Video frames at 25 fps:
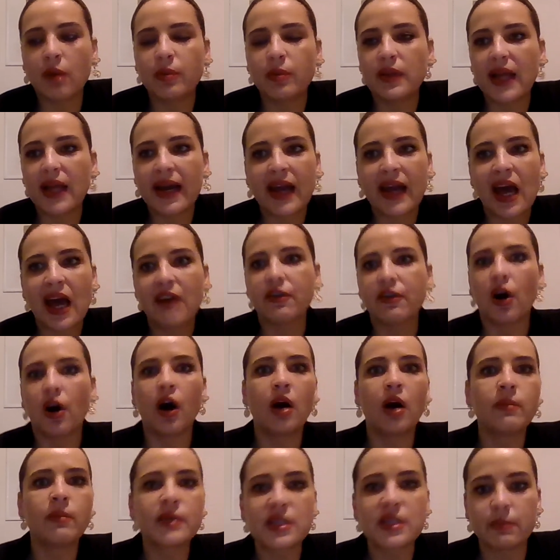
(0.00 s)
like have
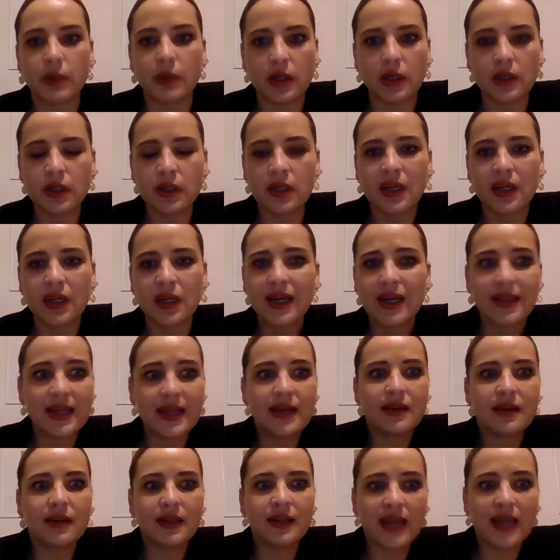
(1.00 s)
almond milk,
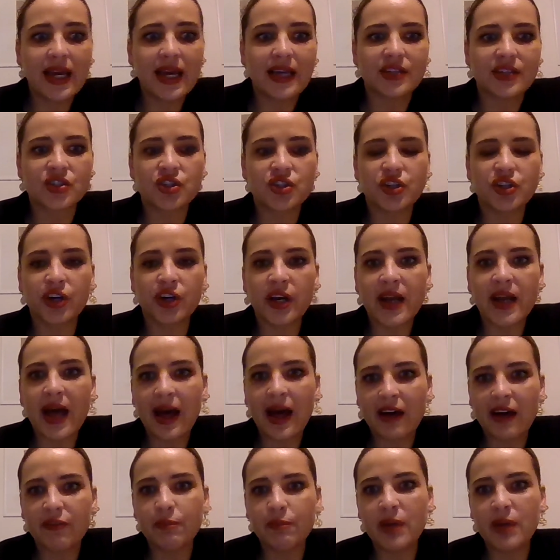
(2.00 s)
then yes, you're going to
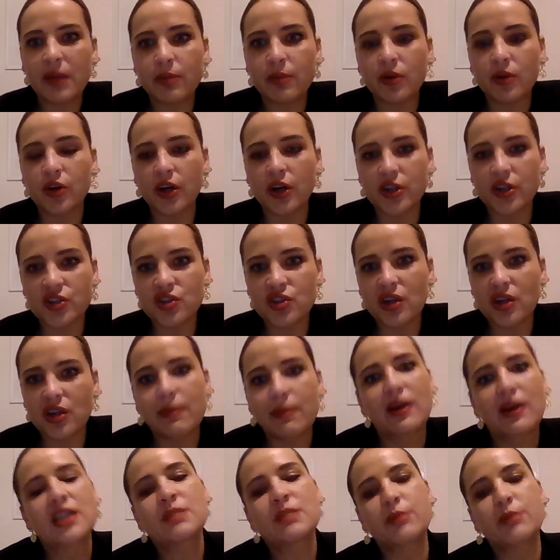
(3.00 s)
have people go to
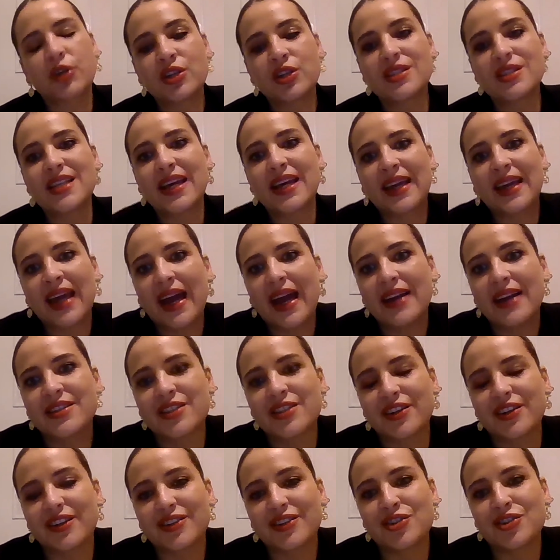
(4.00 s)
Starbucks because they
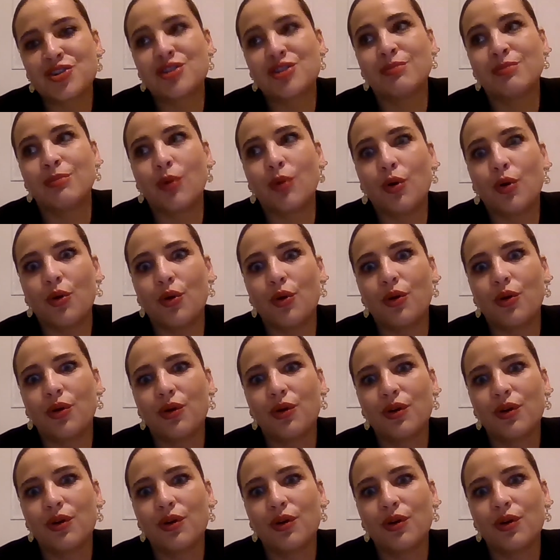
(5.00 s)
cater to more